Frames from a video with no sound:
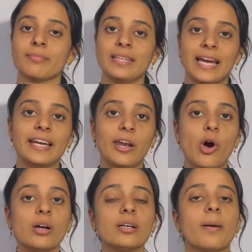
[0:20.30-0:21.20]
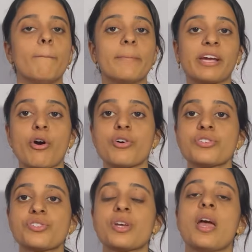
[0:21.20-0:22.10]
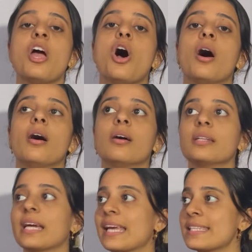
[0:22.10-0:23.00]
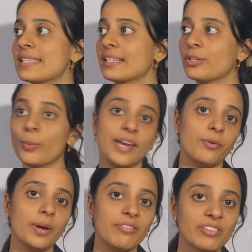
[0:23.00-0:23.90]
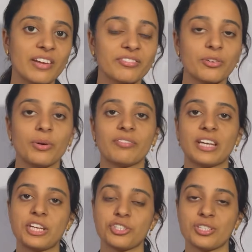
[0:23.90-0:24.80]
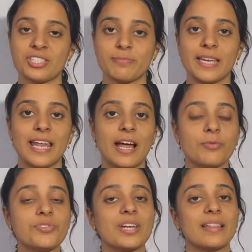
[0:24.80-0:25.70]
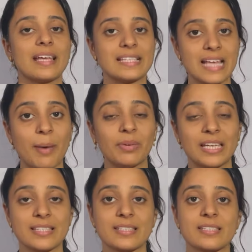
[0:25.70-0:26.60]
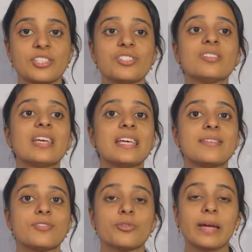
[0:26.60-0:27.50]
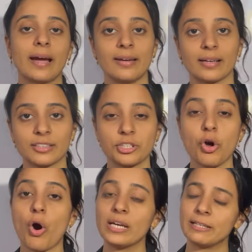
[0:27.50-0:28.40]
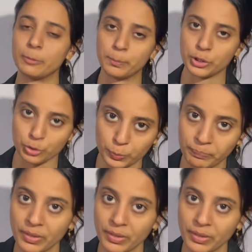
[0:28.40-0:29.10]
get along because the KSET 2025 notification has been announced and the examination is to be conducted on November 2.